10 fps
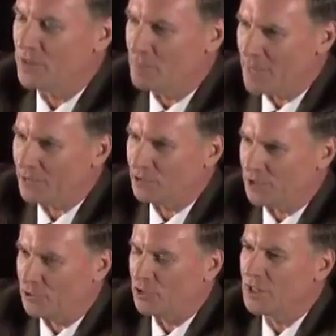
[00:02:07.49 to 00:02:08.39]
the
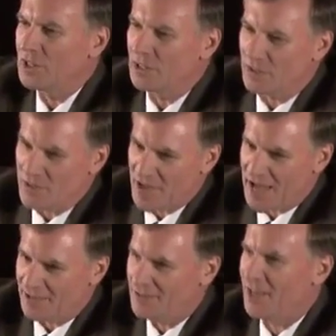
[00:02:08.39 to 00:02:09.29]
message
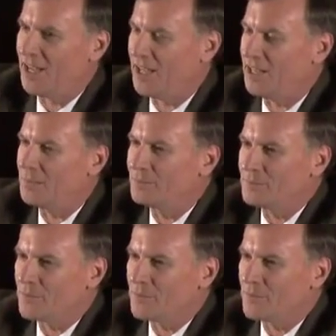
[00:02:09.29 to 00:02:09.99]
that they,